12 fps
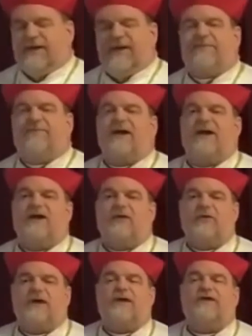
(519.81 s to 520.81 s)
and try to
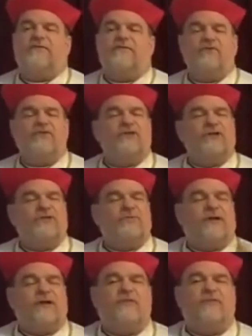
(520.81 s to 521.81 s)
create confusion and
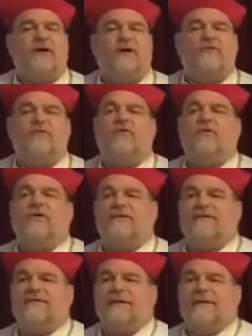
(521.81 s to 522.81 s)
spread it throughout the world.